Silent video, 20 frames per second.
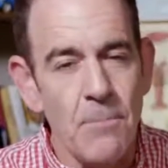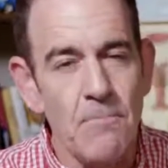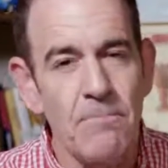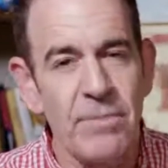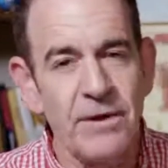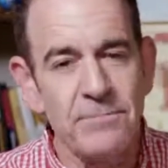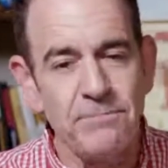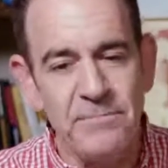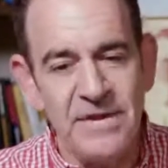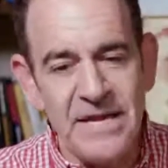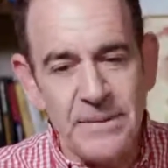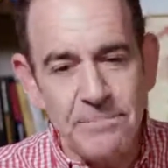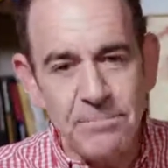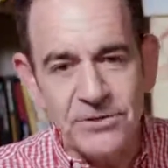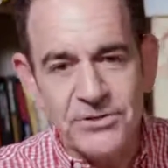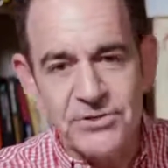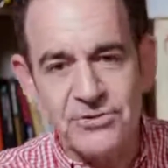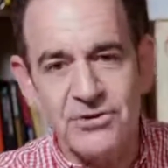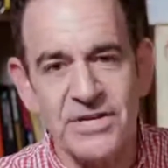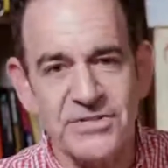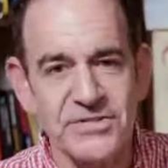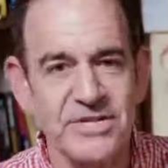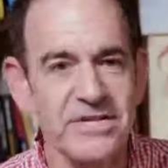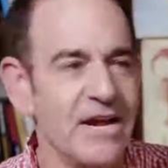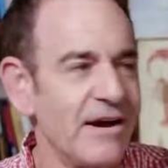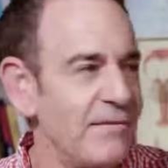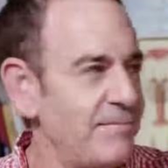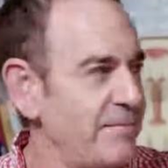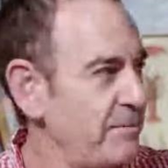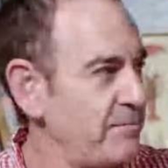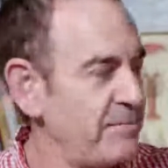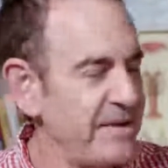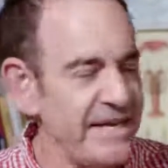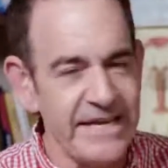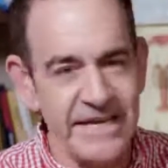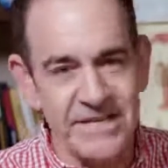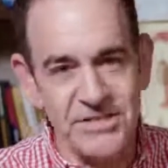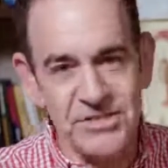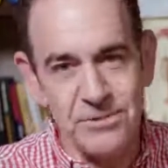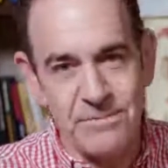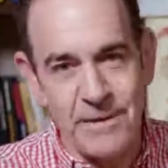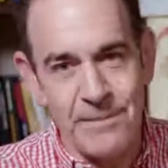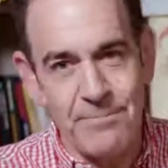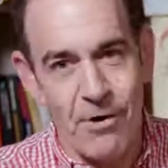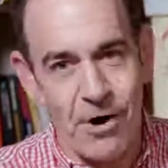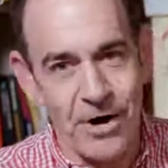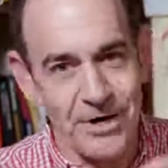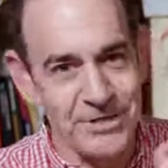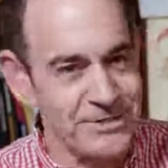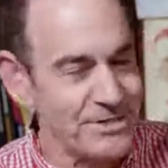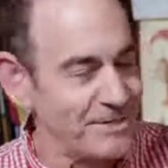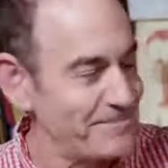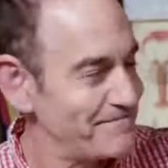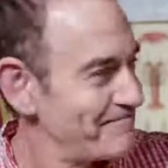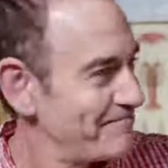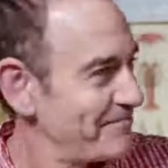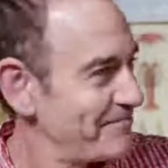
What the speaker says: but people's trust in government begins to be partisan.